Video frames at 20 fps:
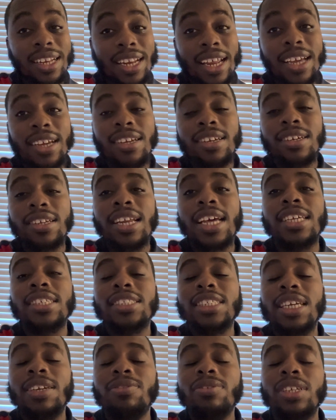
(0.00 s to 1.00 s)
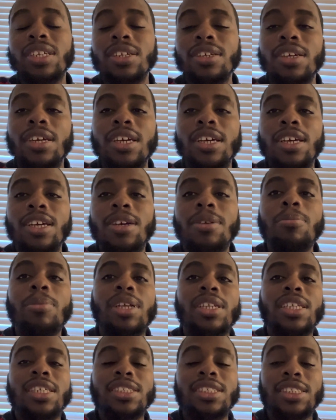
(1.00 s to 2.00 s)
that good at safety.
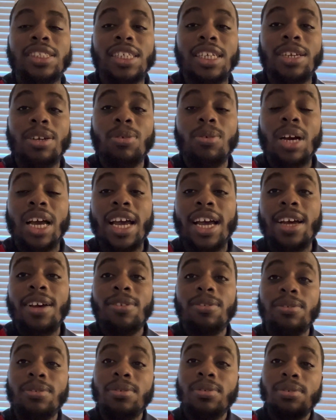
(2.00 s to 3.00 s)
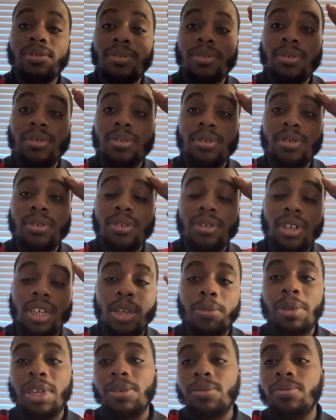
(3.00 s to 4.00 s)
But this is Eagle Al.
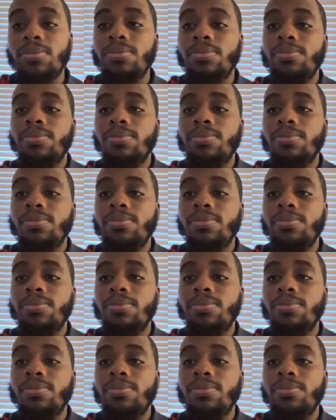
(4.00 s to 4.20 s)
I'm up.